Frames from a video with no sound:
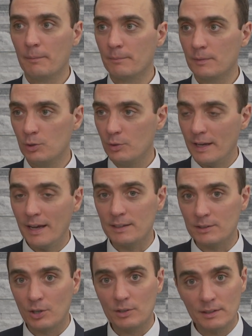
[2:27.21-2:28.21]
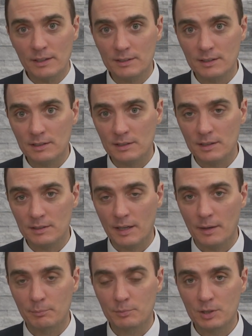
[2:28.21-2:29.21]
you can't turn to the assistant and
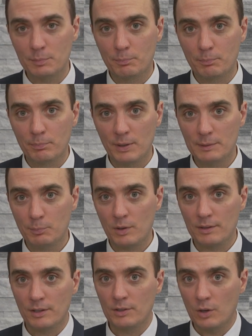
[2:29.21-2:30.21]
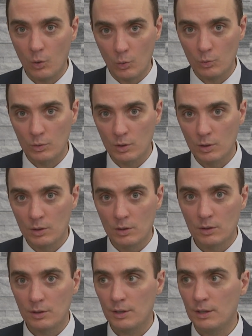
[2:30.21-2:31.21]
say, just please put in the note,
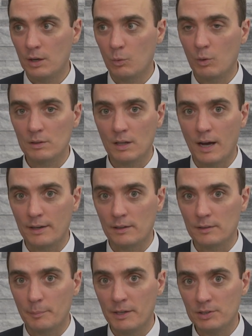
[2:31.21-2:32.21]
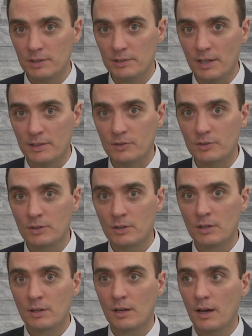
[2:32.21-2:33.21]
one-liner, the patient is nuts.
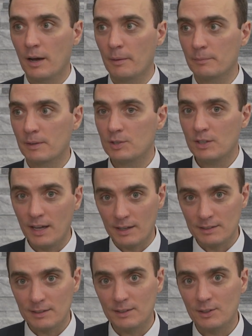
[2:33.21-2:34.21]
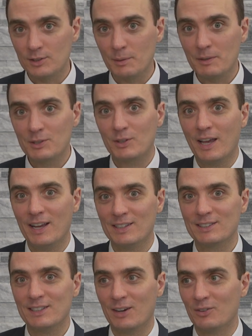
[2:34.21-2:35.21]
Because you can't, some things you can't
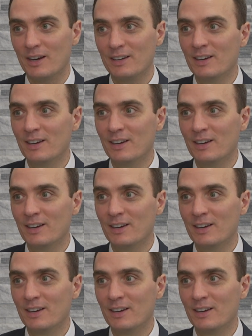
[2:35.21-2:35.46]
say, right?